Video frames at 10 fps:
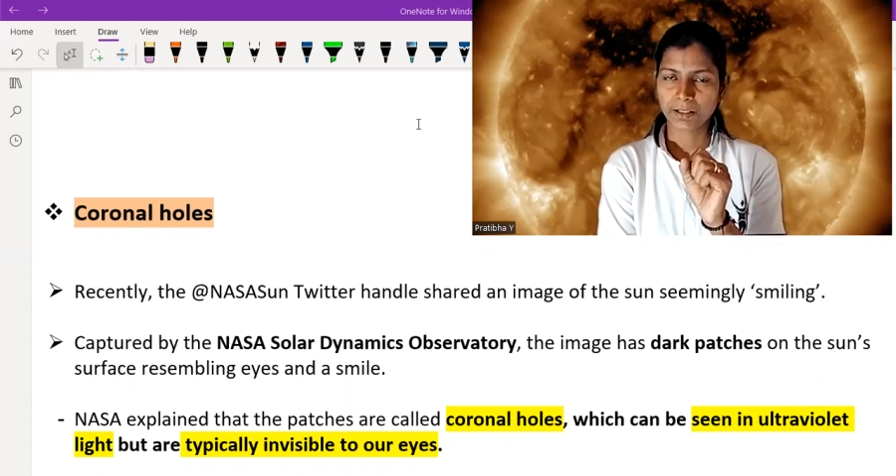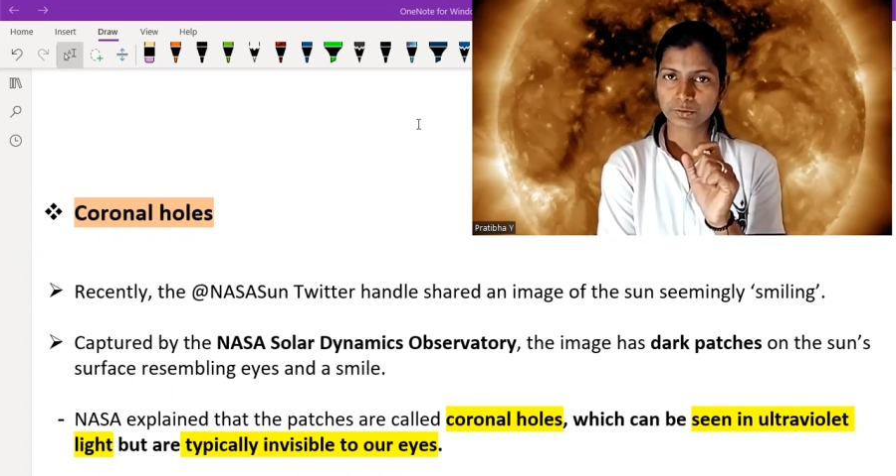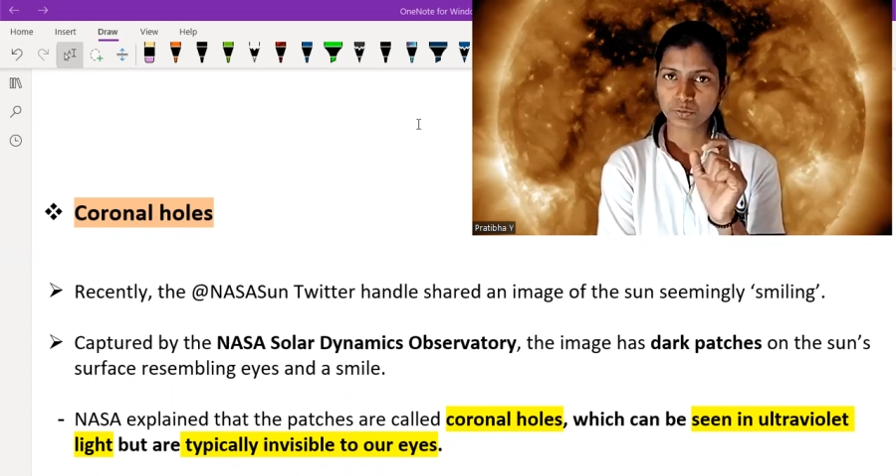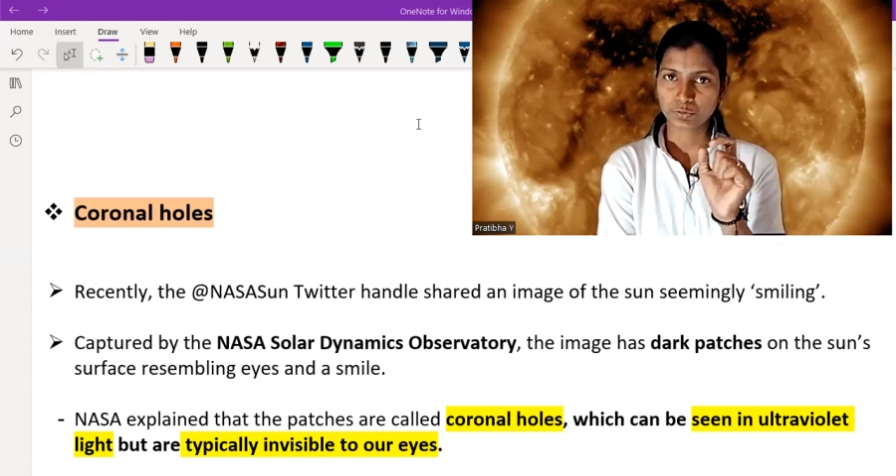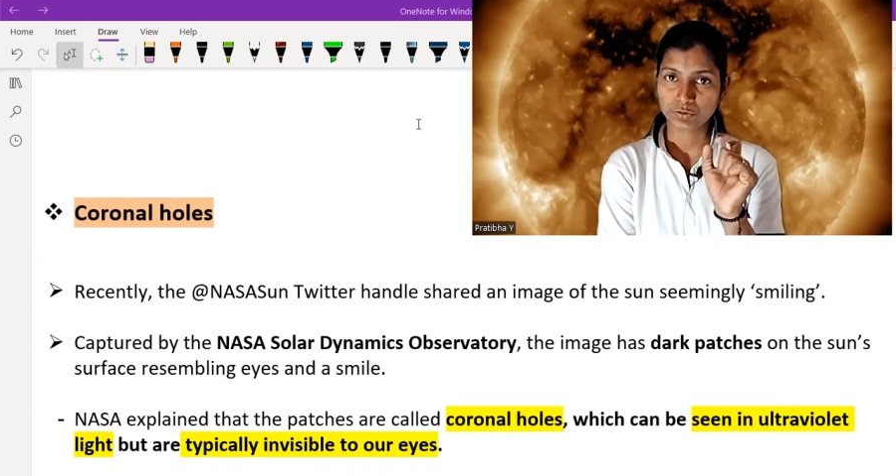
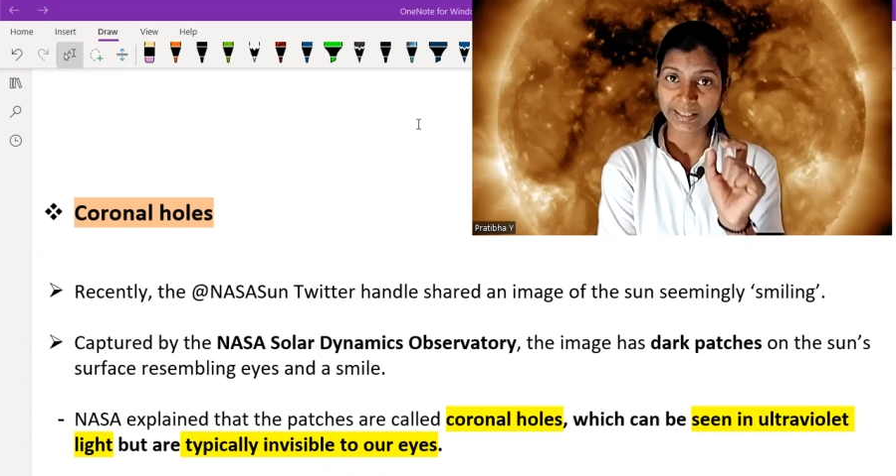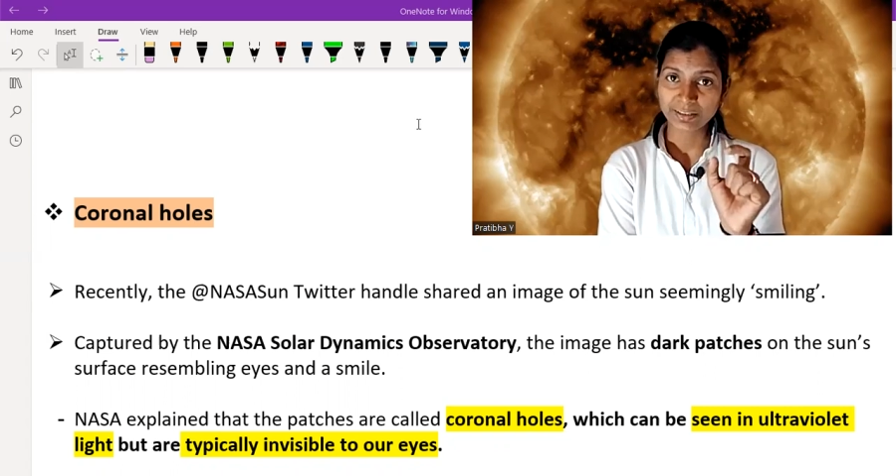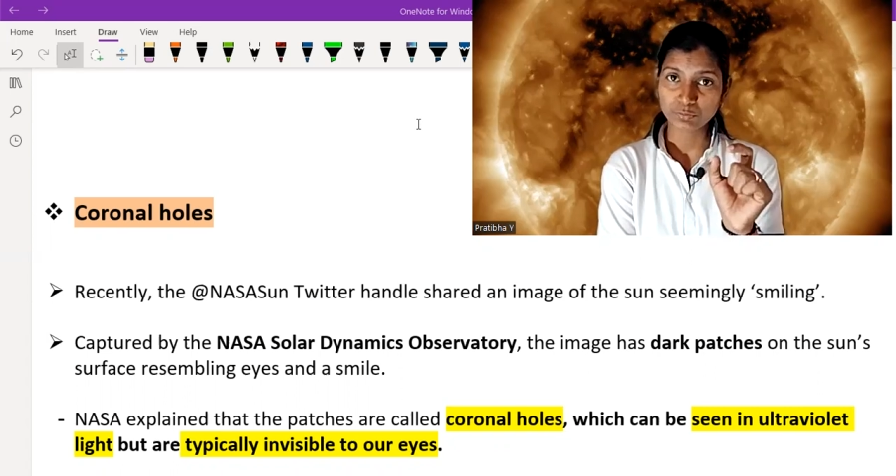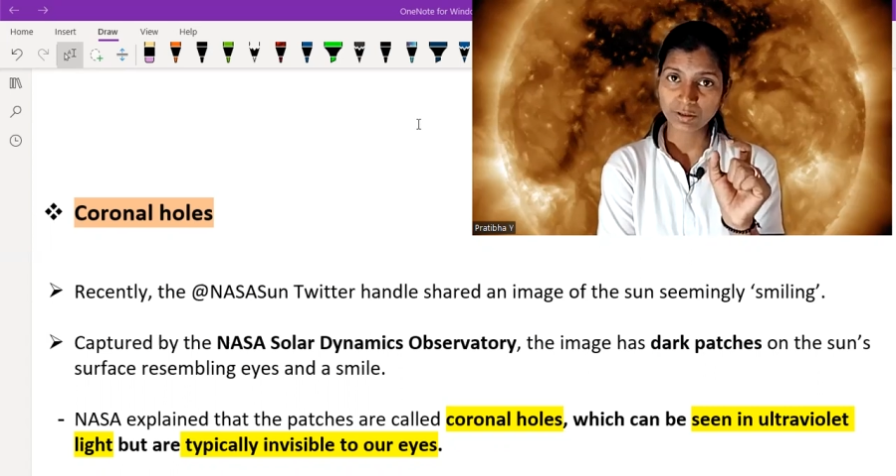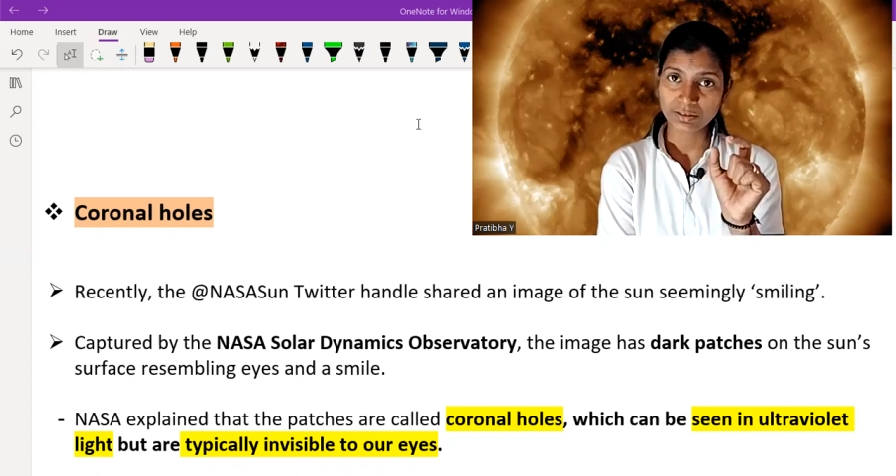So
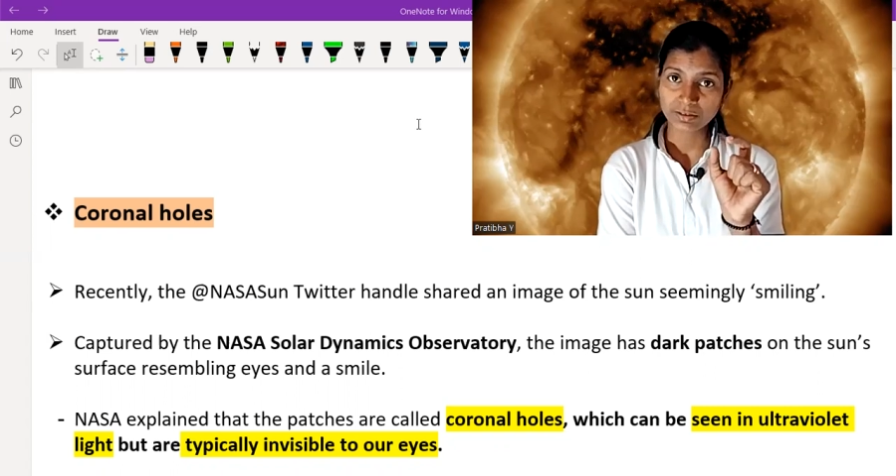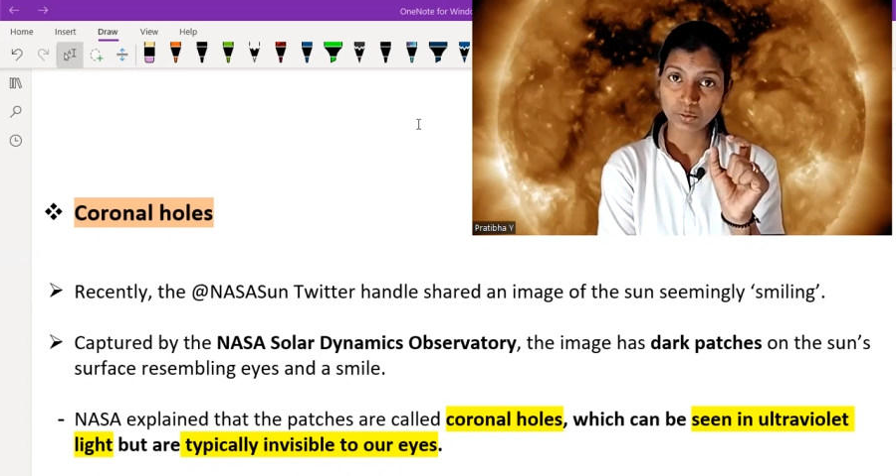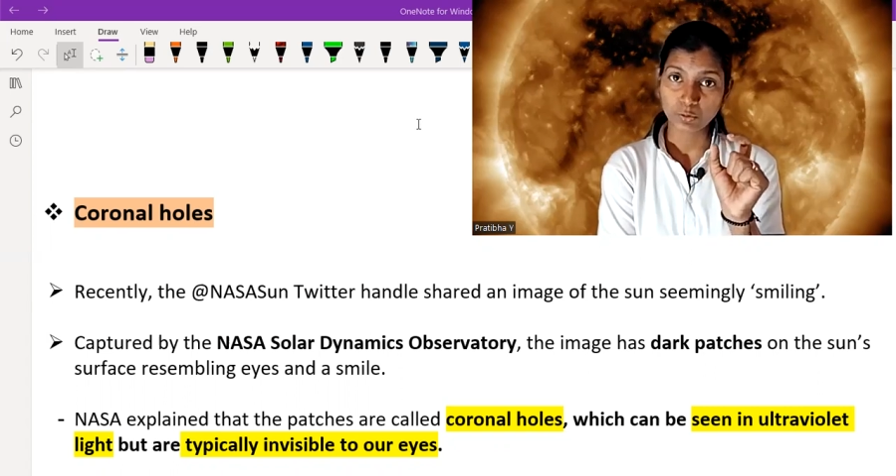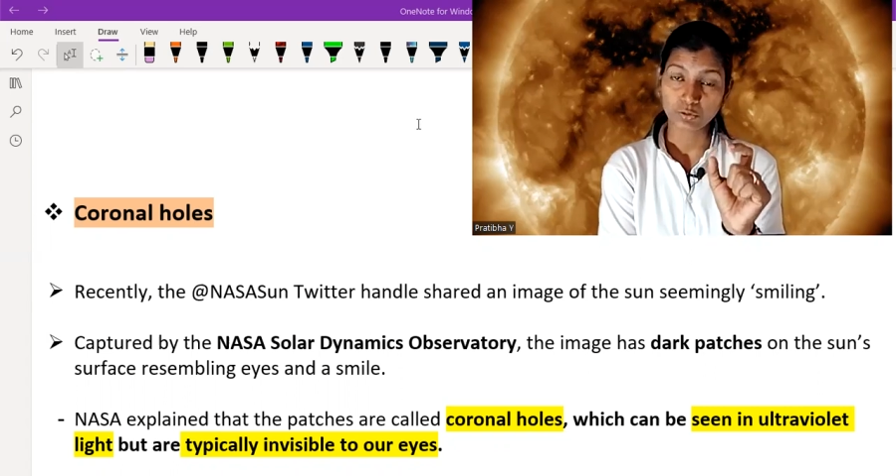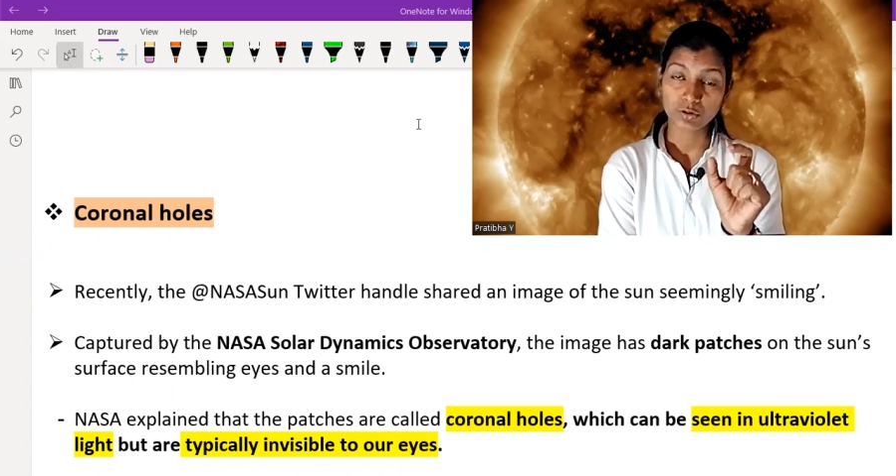that's why this
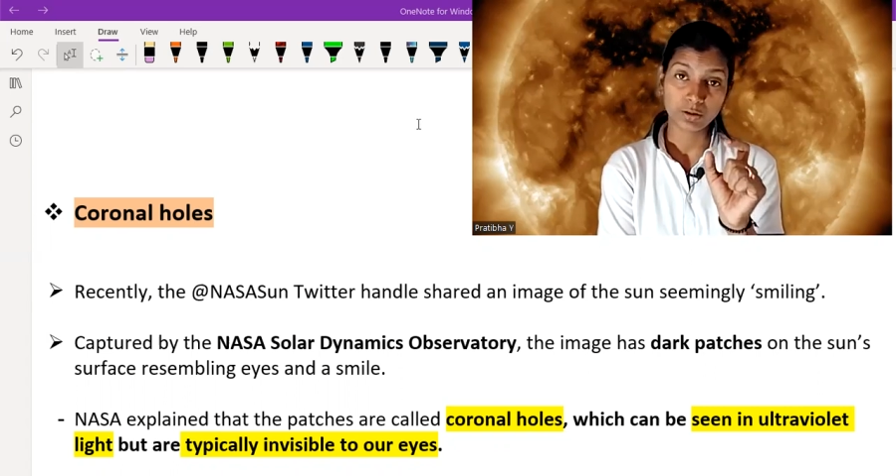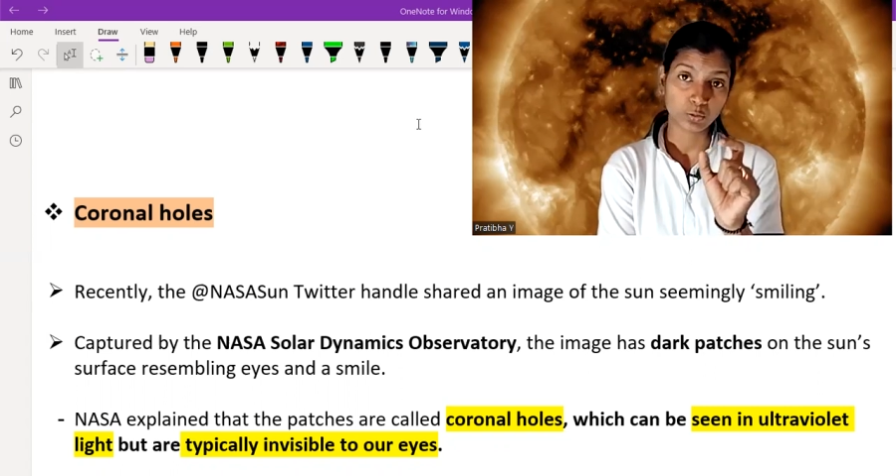coronal